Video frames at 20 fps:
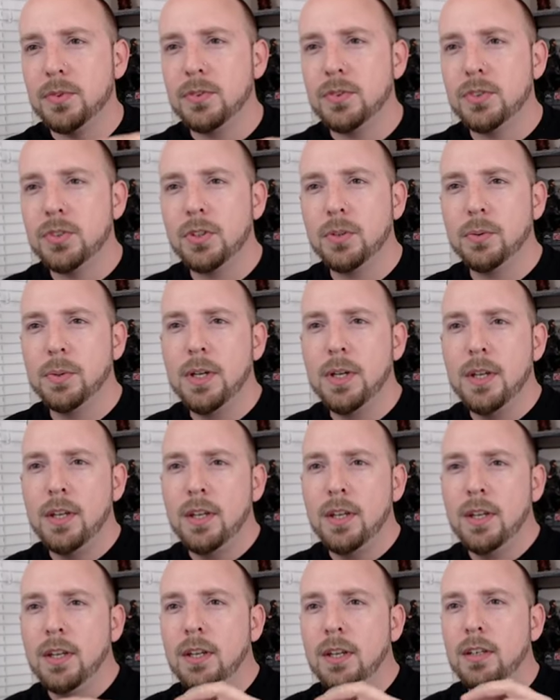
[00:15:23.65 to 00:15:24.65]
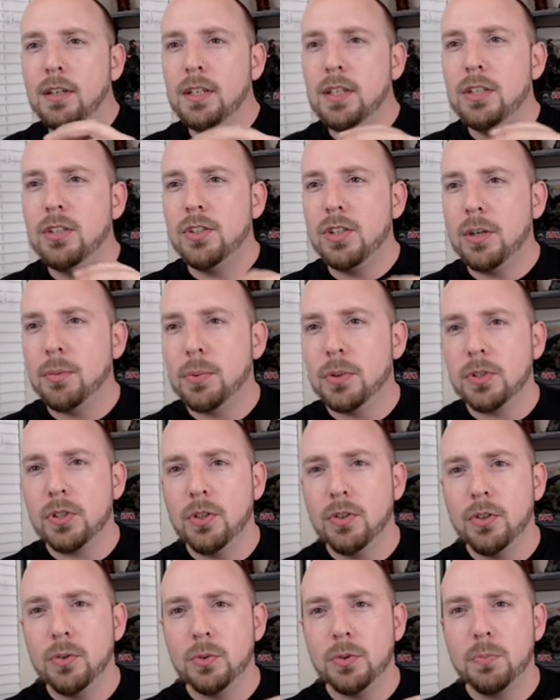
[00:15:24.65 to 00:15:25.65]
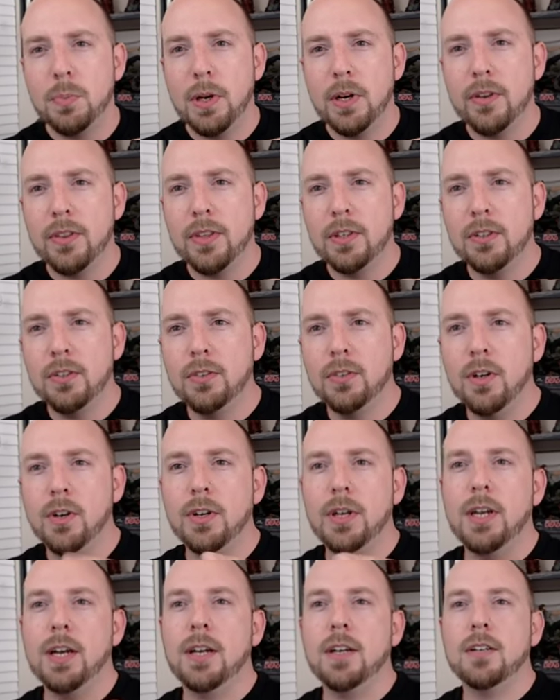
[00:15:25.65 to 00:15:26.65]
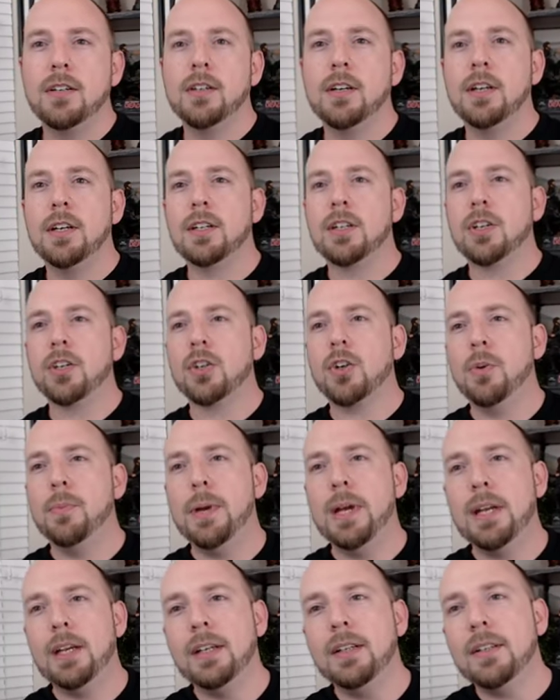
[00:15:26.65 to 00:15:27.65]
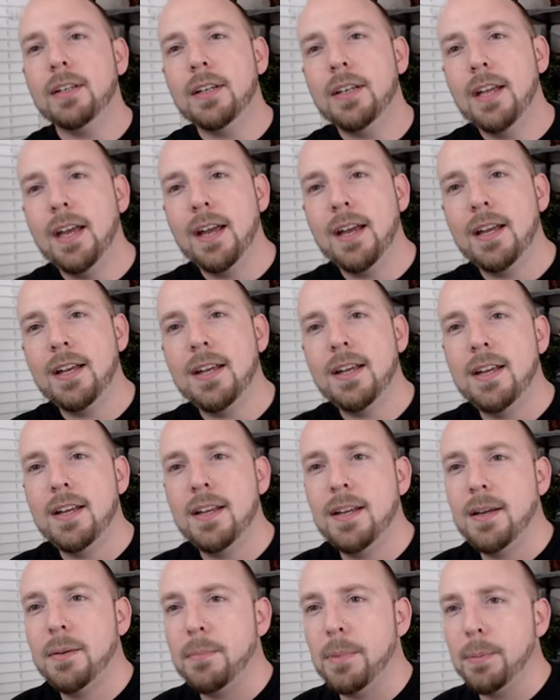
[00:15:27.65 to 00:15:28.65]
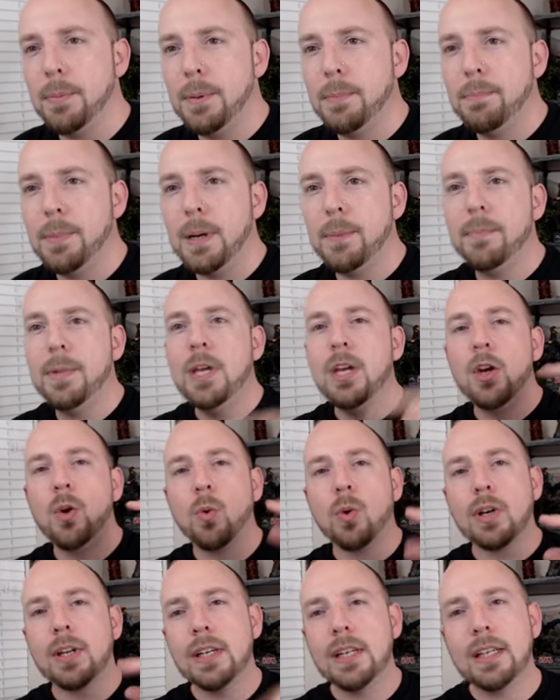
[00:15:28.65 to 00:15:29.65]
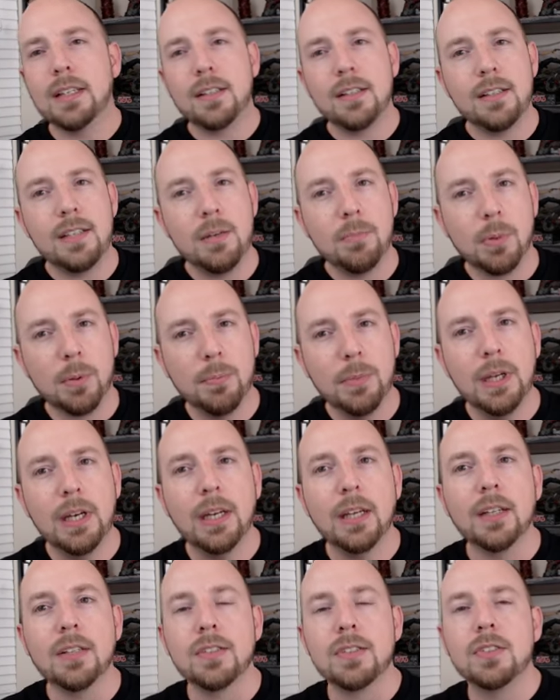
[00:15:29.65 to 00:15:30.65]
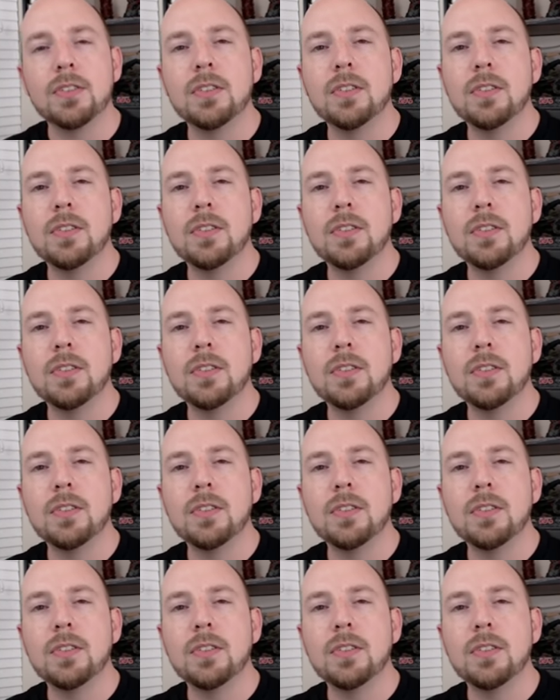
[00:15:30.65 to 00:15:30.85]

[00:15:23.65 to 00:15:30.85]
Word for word: So, uh, each episode it was better than. Oh, yeah. Uh, Kurt Cobain. Yeah. Bum, bum, bum. We're going to get the deeper meanings.